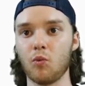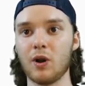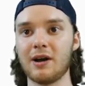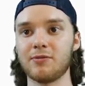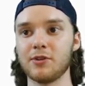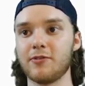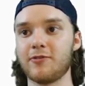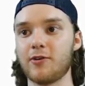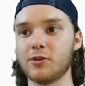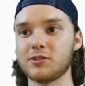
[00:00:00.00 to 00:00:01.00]
whatever the
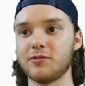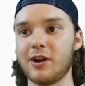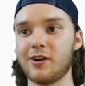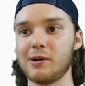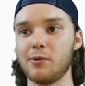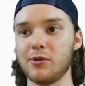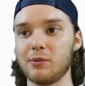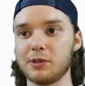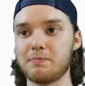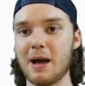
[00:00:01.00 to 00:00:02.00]
first variable
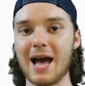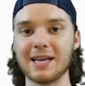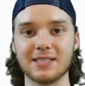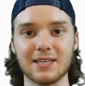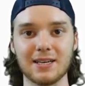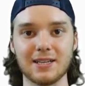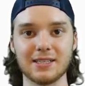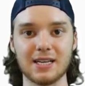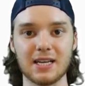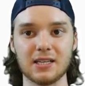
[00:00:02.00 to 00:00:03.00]
that was passed into
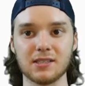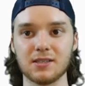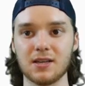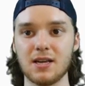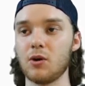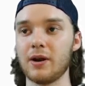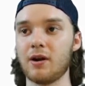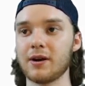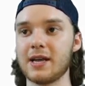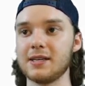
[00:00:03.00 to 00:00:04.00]
this is. So in
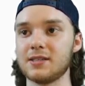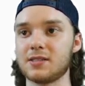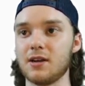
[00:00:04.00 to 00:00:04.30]
our case,